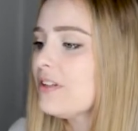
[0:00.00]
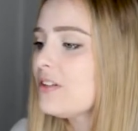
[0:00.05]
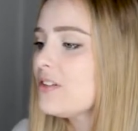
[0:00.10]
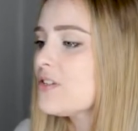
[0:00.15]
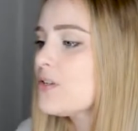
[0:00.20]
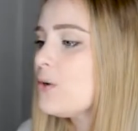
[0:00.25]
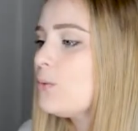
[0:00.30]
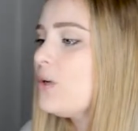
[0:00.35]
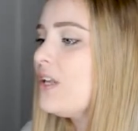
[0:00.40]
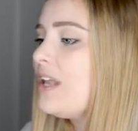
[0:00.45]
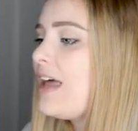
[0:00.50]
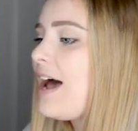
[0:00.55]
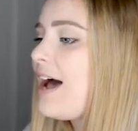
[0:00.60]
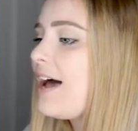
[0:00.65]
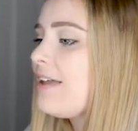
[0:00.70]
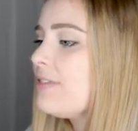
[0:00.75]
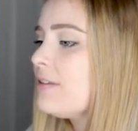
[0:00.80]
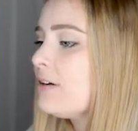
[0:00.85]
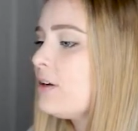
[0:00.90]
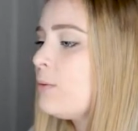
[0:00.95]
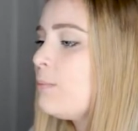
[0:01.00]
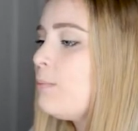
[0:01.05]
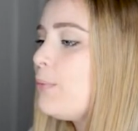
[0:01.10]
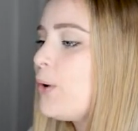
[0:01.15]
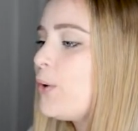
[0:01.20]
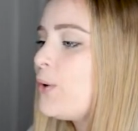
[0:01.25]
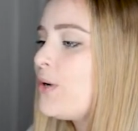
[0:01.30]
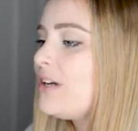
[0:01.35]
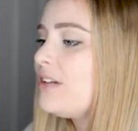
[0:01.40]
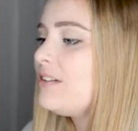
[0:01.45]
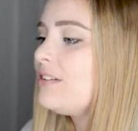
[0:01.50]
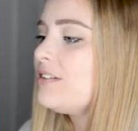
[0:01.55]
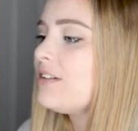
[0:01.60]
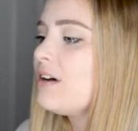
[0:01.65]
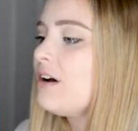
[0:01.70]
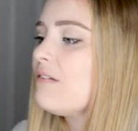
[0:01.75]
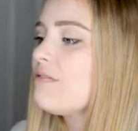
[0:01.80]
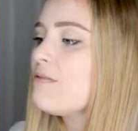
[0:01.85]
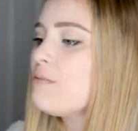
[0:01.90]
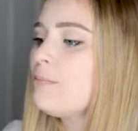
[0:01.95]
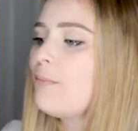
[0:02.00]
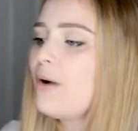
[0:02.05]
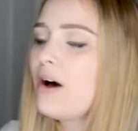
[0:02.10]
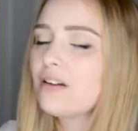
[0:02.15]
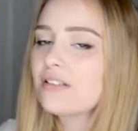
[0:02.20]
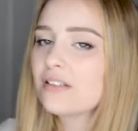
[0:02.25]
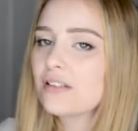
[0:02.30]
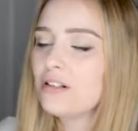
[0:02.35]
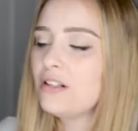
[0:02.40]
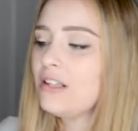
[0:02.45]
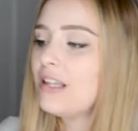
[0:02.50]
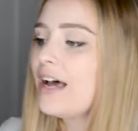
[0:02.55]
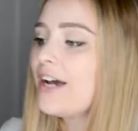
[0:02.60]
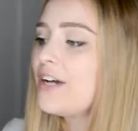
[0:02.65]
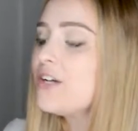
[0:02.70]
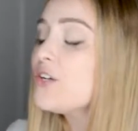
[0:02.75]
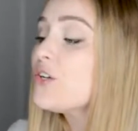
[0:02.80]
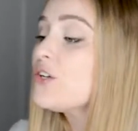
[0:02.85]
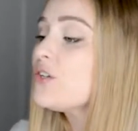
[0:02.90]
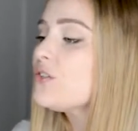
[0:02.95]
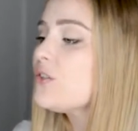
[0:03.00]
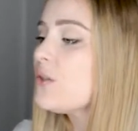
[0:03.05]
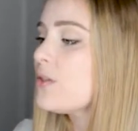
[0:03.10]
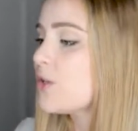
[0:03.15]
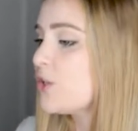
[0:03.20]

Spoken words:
So we'll add the component of the box collider to the